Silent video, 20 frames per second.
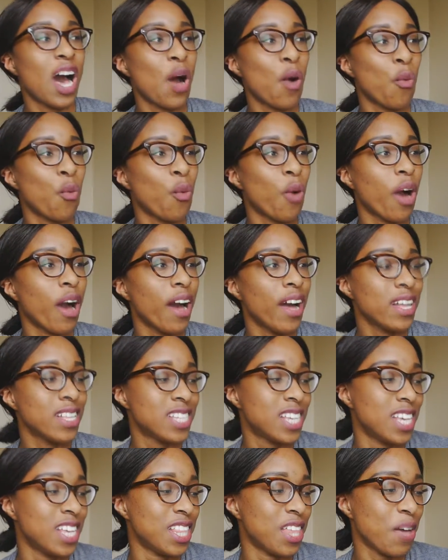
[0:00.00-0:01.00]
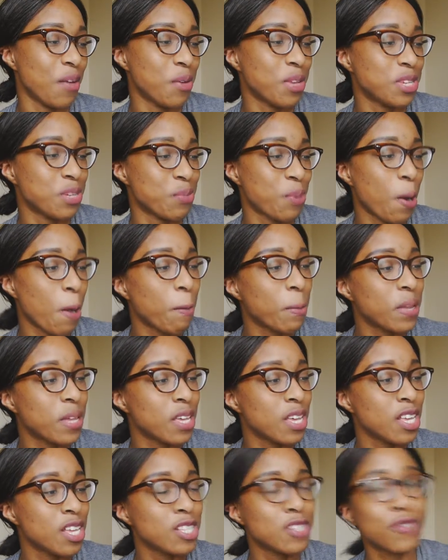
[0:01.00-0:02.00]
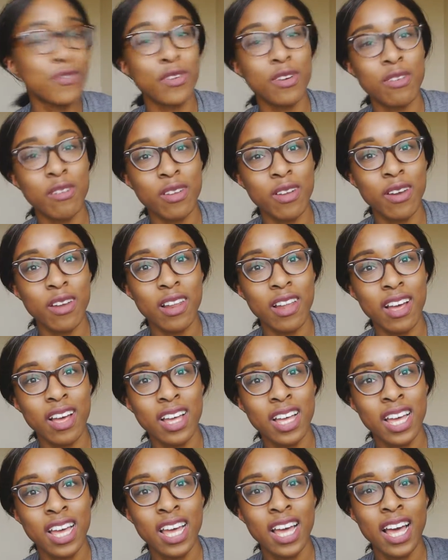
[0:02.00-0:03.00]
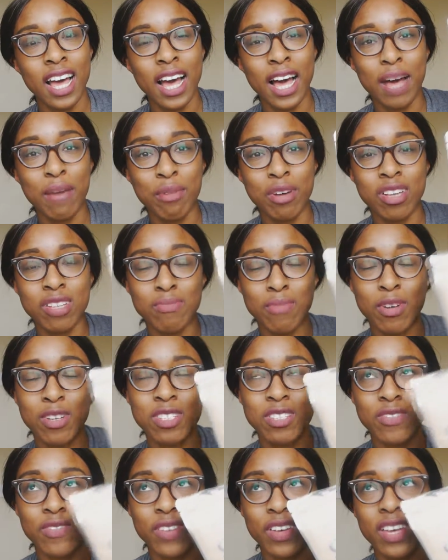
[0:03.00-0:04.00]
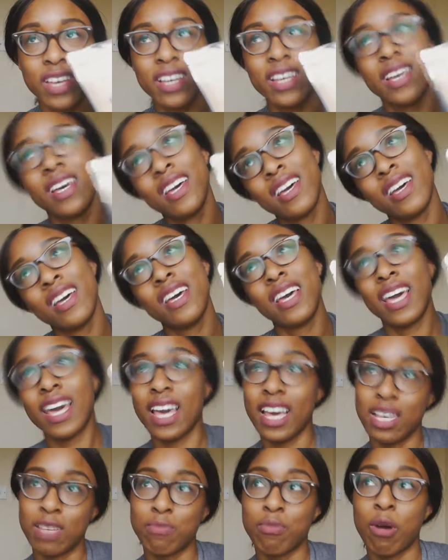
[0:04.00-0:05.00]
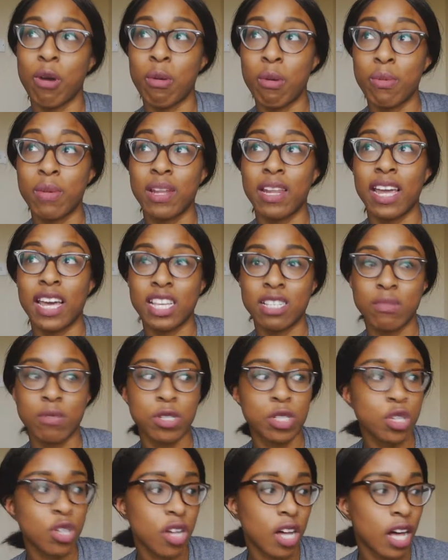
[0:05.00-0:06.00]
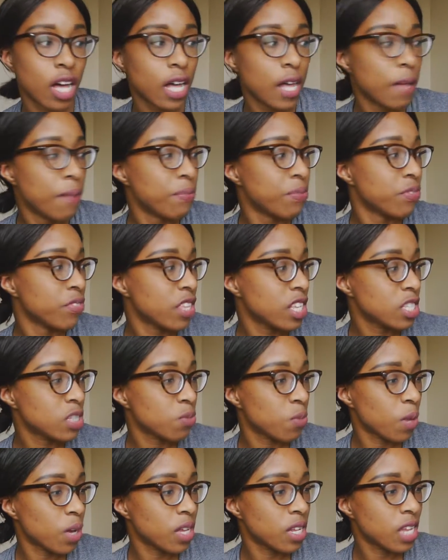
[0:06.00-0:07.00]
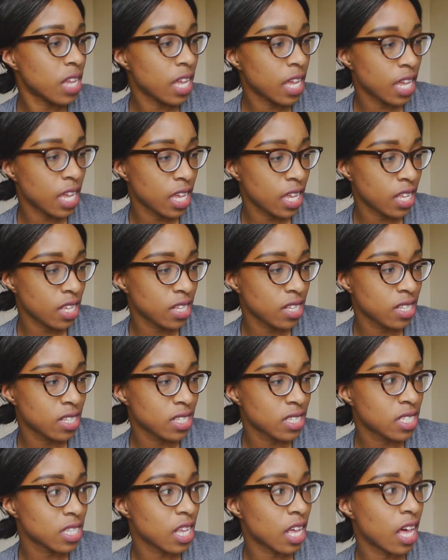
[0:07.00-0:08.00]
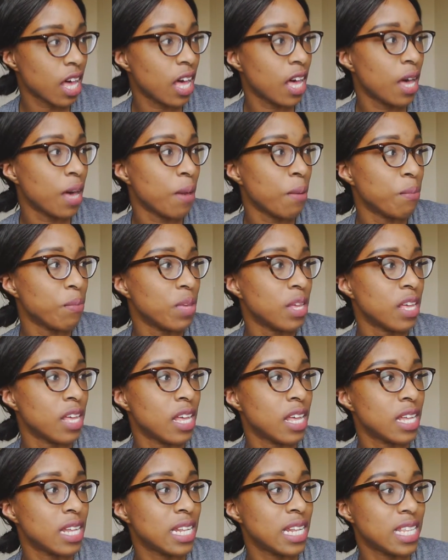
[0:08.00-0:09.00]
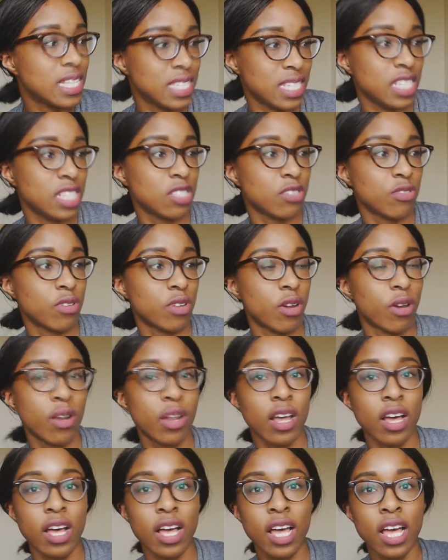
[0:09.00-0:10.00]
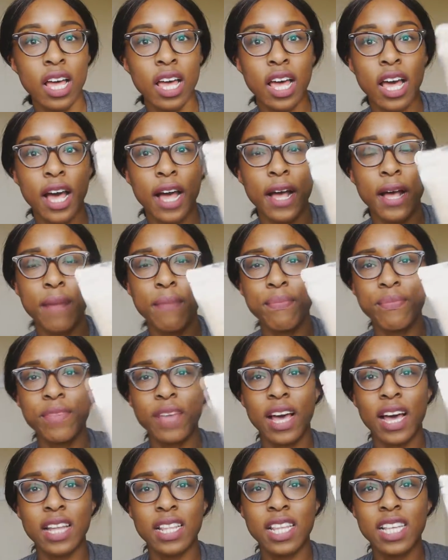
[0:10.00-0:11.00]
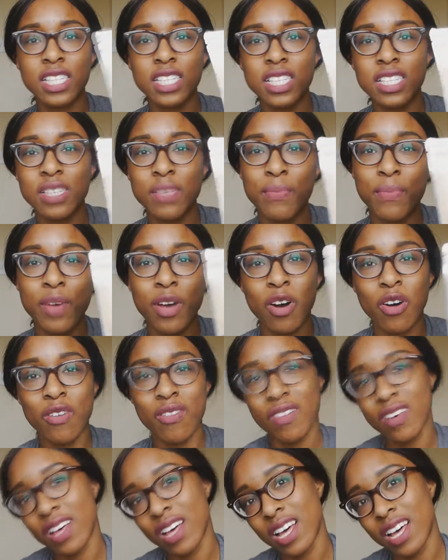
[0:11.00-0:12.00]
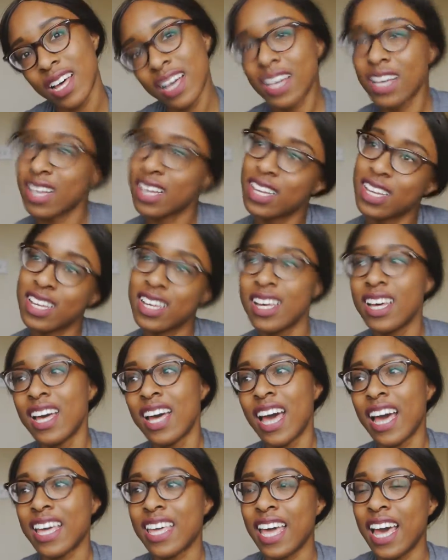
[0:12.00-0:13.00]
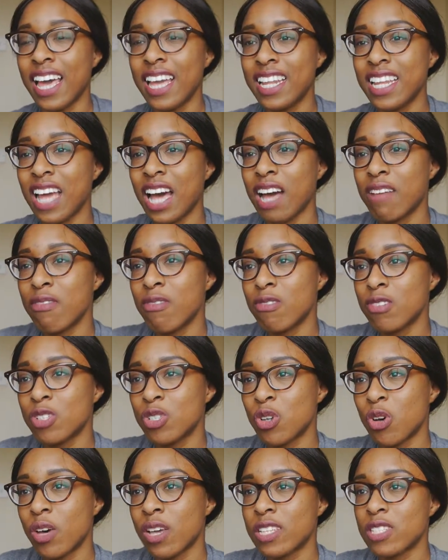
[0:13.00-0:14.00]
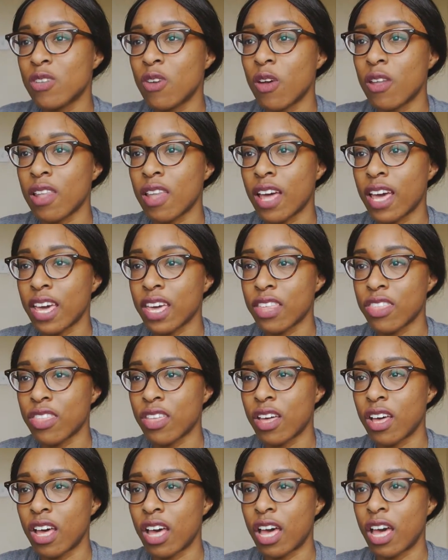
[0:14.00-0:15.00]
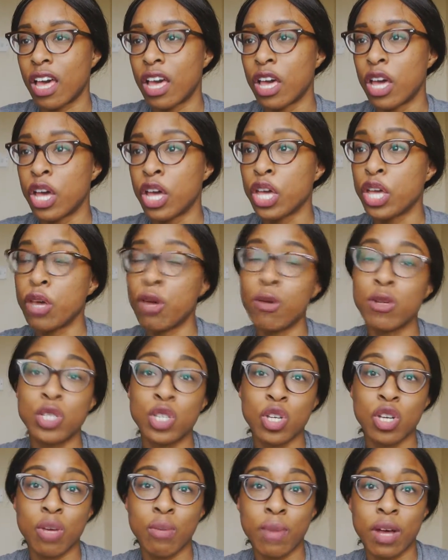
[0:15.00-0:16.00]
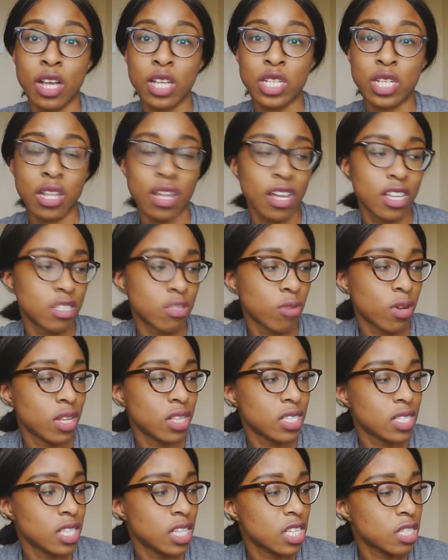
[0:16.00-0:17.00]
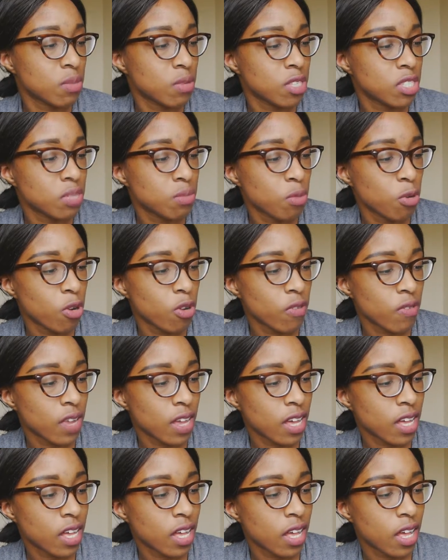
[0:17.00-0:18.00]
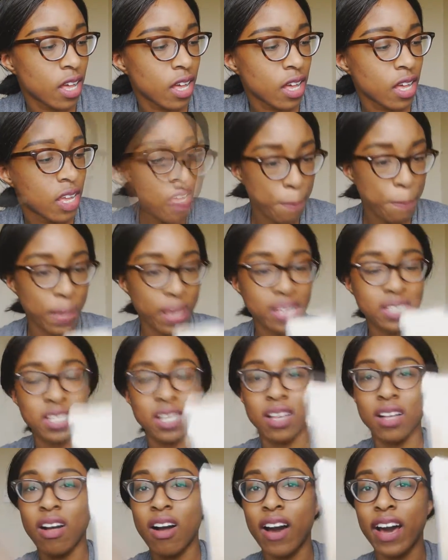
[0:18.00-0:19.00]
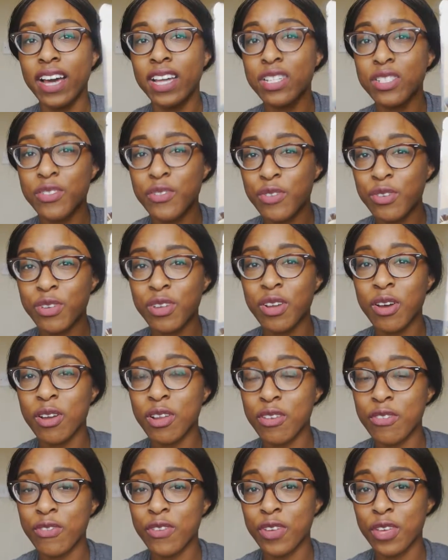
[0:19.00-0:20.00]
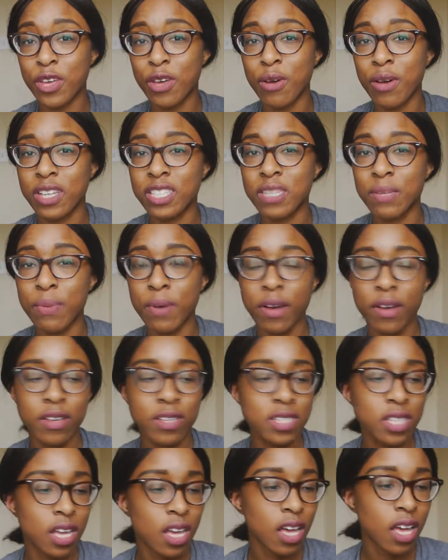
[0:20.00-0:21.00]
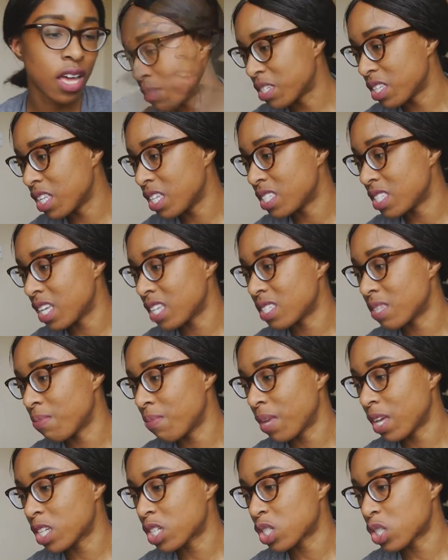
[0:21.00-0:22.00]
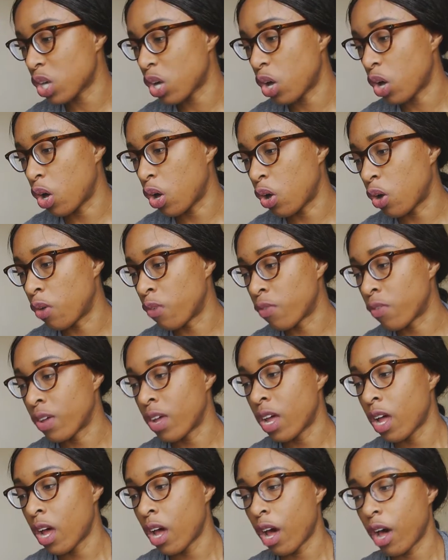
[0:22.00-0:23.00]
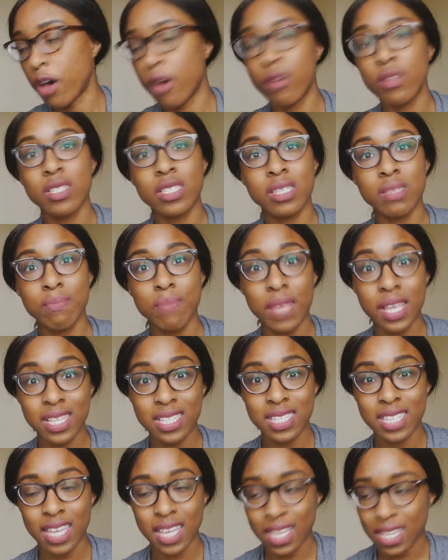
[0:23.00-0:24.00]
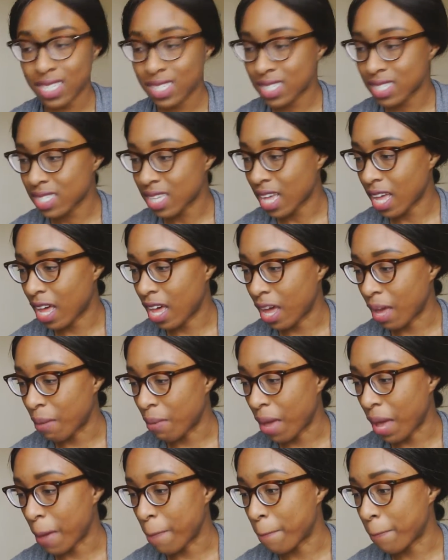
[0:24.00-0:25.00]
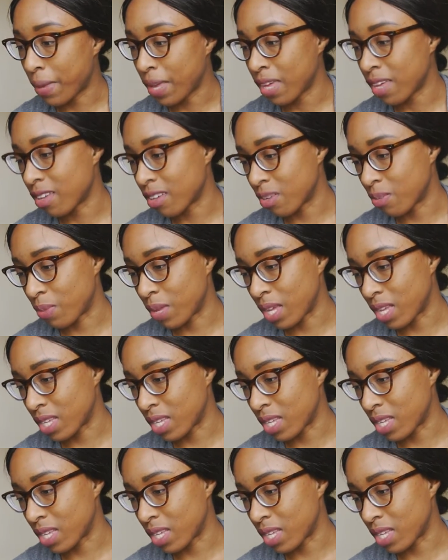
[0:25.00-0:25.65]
a word that we should probably use for granola, because most of it is probably laced with sugar. This one is Lizzie's granola, and this is a bit of a, again, I'm not sure, it's not like the hugely commercialised ones. This one's more of like a better kind of granola for you, I suppose. So this is a mixture of oats, mixed seeds, and pecan